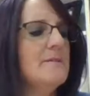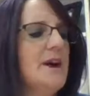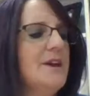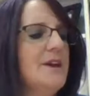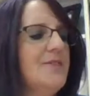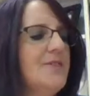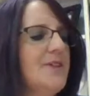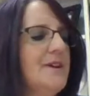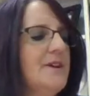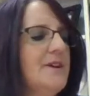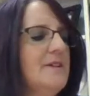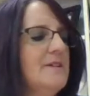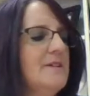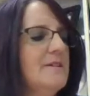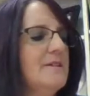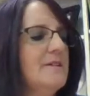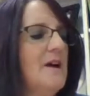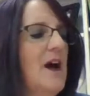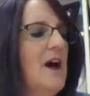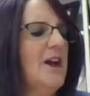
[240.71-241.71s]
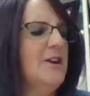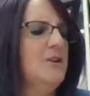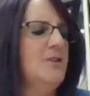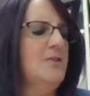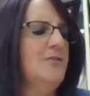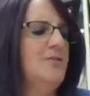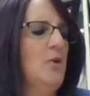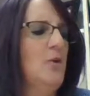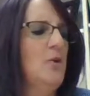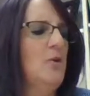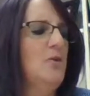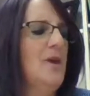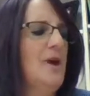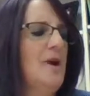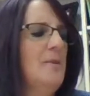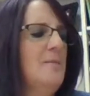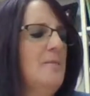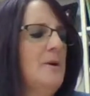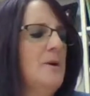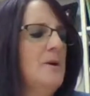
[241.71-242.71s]
I think, I could fold
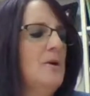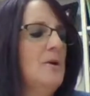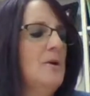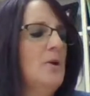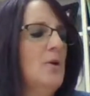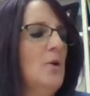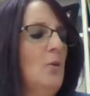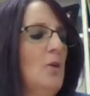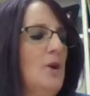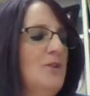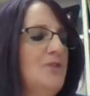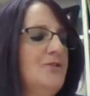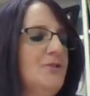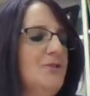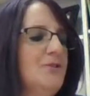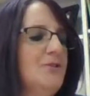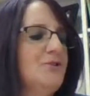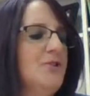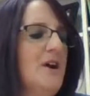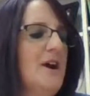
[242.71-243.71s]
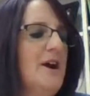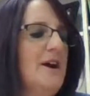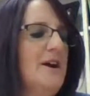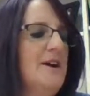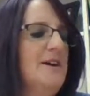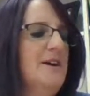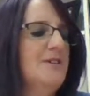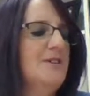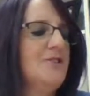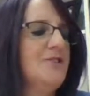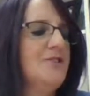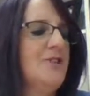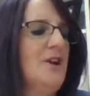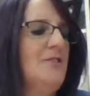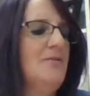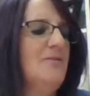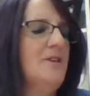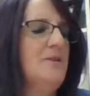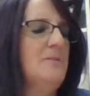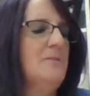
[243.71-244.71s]
them once they're dry and
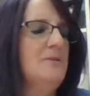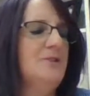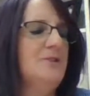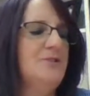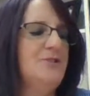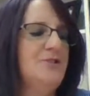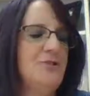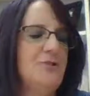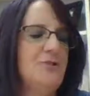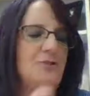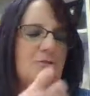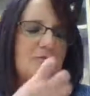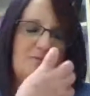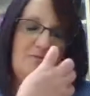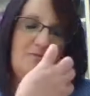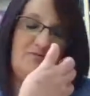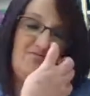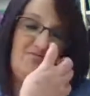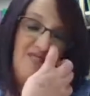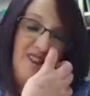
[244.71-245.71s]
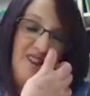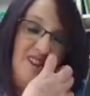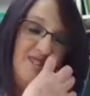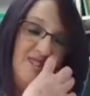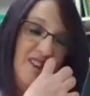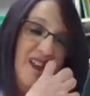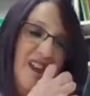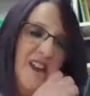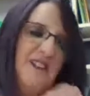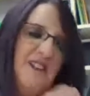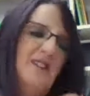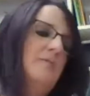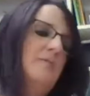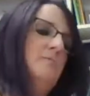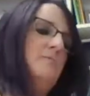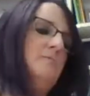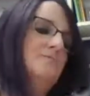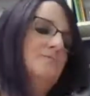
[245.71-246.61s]
stuff them into Knot Tag.